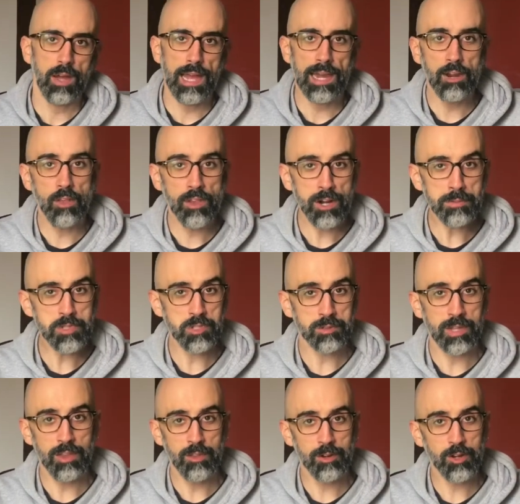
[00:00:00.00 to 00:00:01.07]
Another
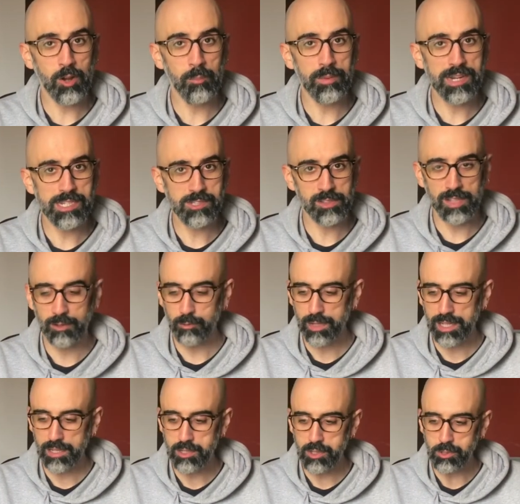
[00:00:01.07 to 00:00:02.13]
option, another combination that we
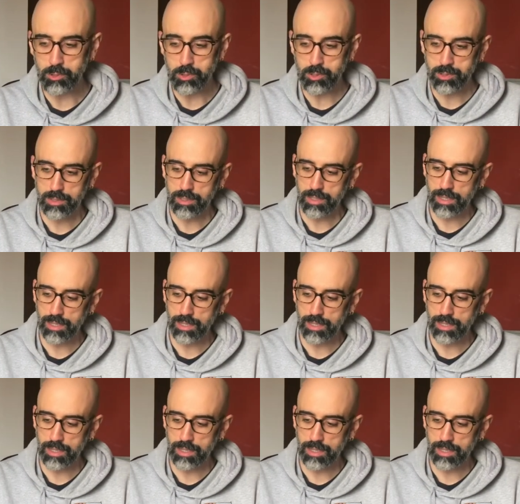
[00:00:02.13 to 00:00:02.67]
can use.